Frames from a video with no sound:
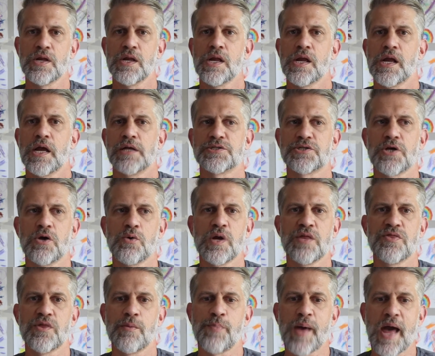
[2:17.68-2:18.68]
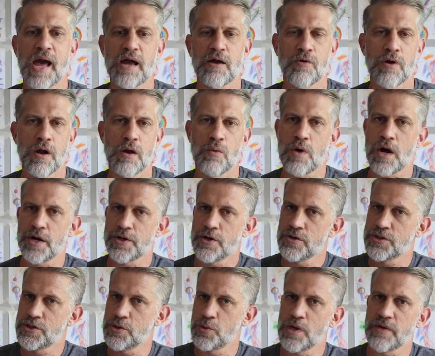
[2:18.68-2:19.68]
And so in the background, while
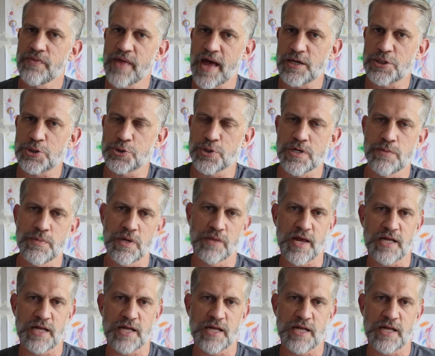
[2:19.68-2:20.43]
you're doing that treatment,